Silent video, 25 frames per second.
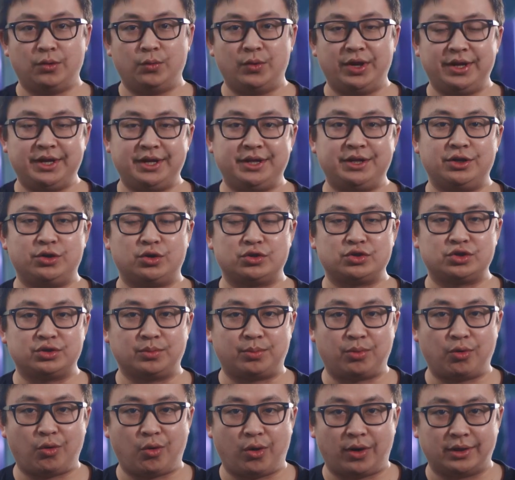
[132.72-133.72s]
We need your
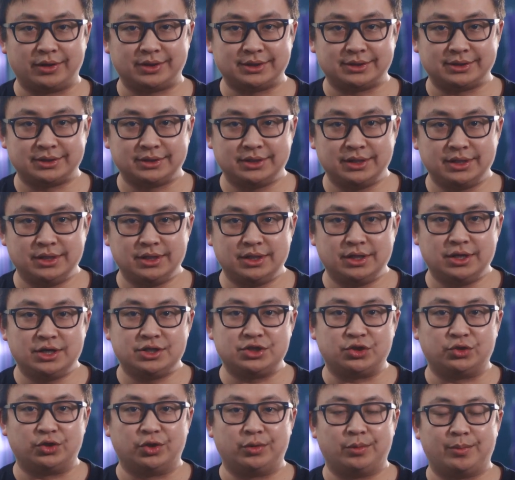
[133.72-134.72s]
support. So
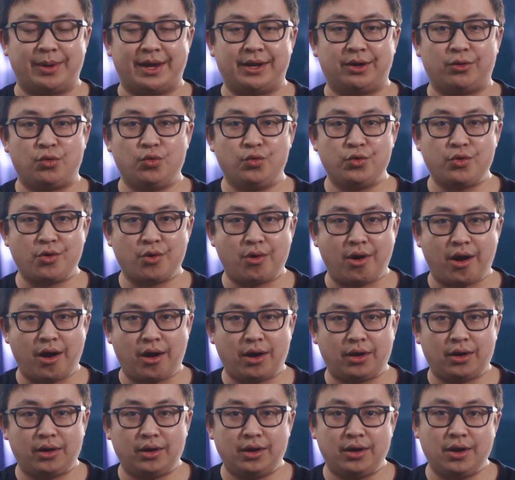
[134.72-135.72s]
no matter who you
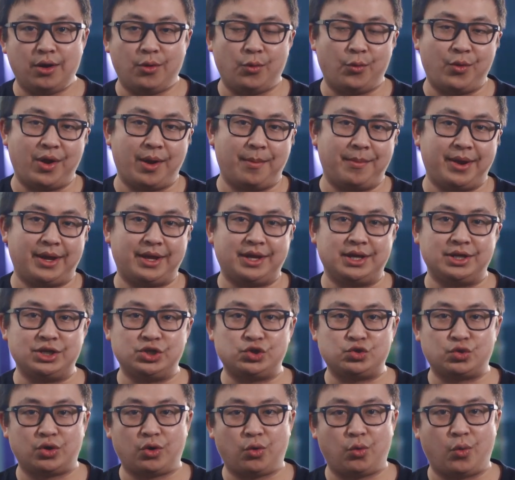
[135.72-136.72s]
are, we are making
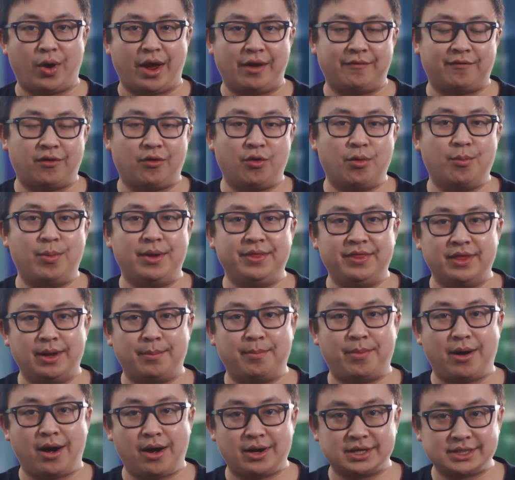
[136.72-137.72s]
sure whoever opened the
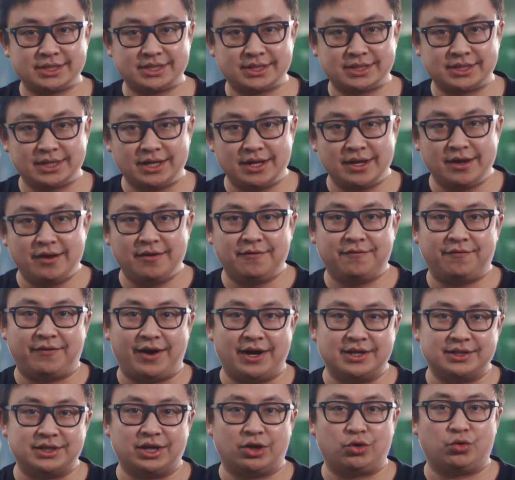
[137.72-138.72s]
box finds